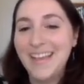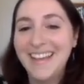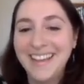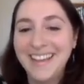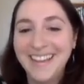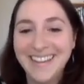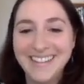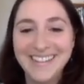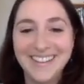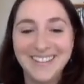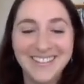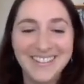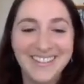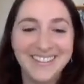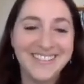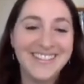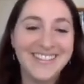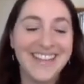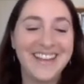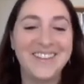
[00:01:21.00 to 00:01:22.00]

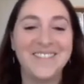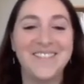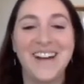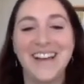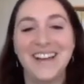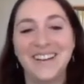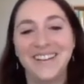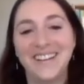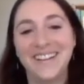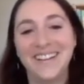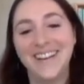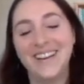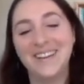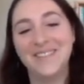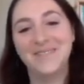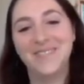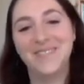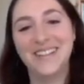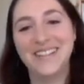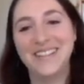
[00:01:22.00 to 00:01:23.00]
it, would, take a while
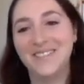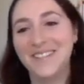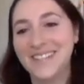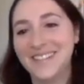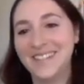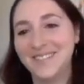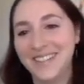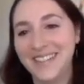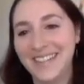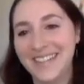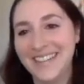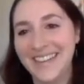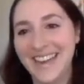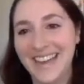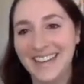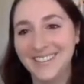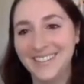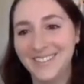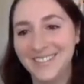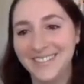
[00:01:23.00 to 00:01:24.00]
because um, it wasn't really a
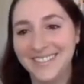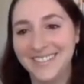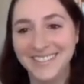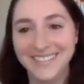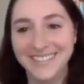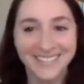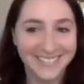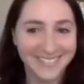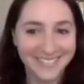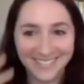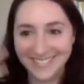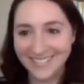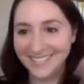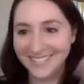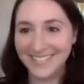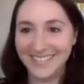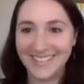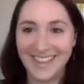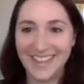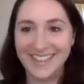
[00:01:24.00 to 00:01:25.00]
natural,
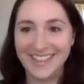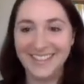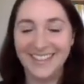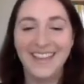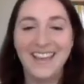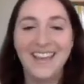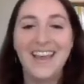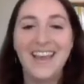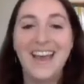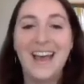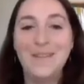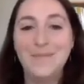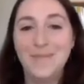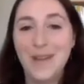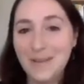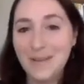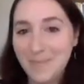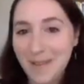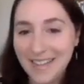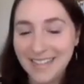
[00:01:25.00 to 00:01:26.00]
like, I'm
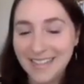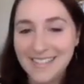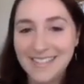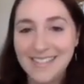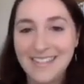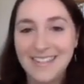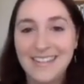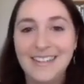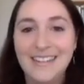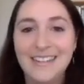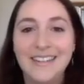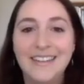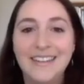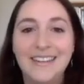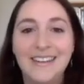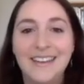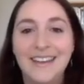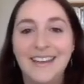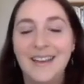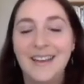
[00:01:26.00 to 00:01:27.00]
not
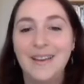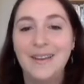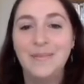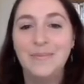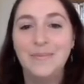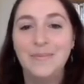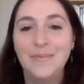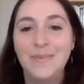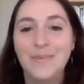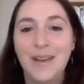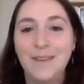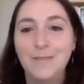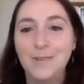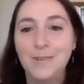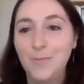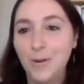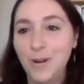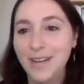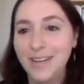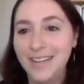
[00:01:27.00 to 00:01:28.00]
Palestinian. Um, I was
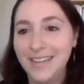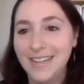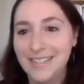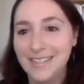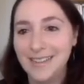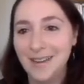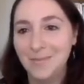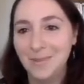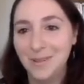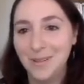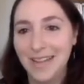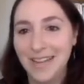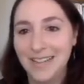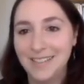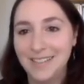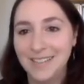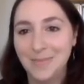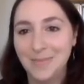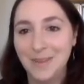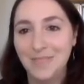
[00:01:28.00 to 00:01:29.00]
born in Istanbul,
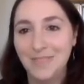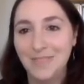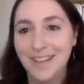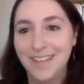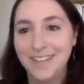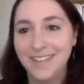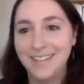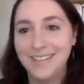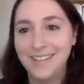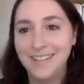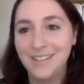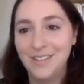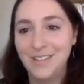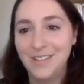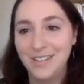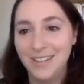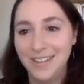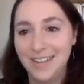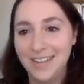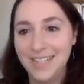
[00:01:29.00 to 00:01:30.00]
actually. My father is
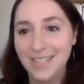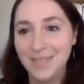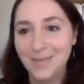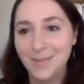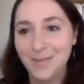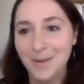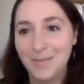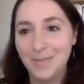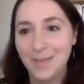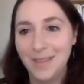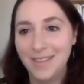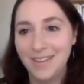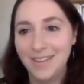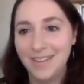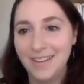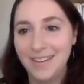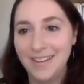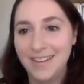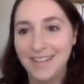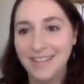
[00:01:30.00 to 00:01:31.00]
Turkish, my
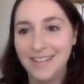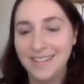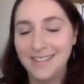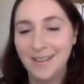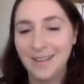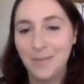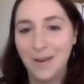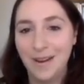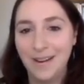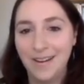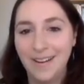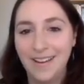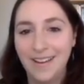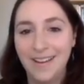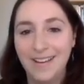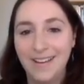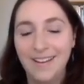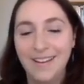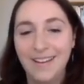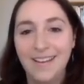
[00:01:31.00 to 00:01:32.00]
mother is
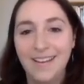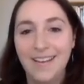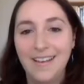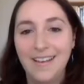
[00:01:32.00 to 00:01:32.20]
American.